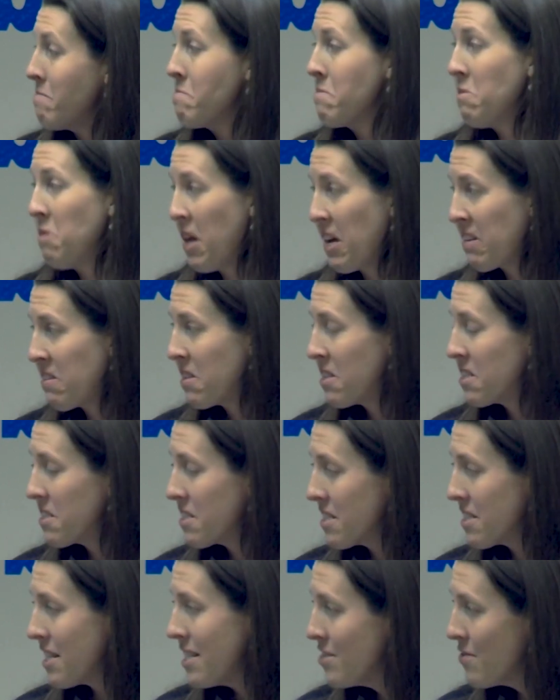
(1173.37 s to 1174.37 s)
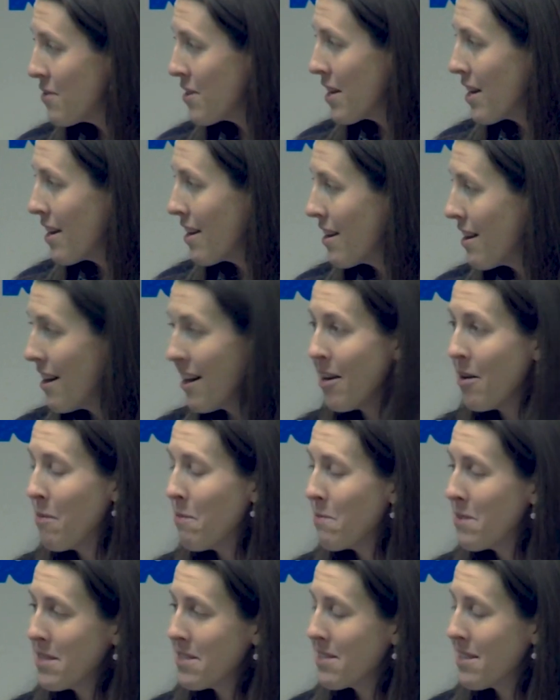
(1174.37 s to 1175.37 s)
Likely successfully.
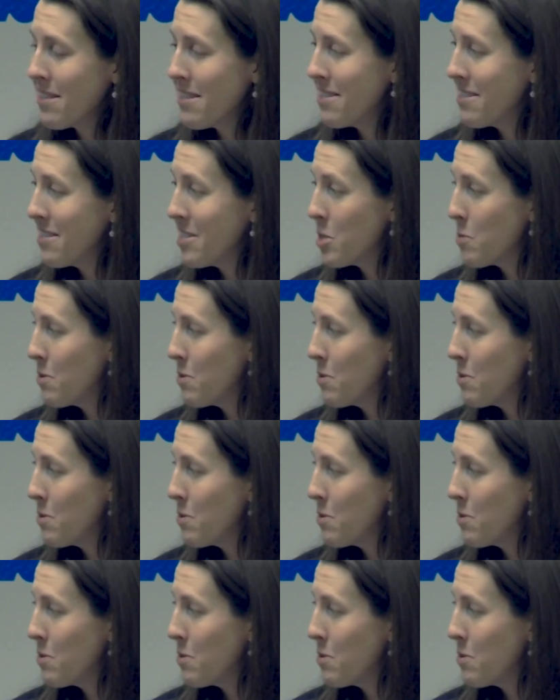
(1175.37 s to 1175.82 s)
The study didn't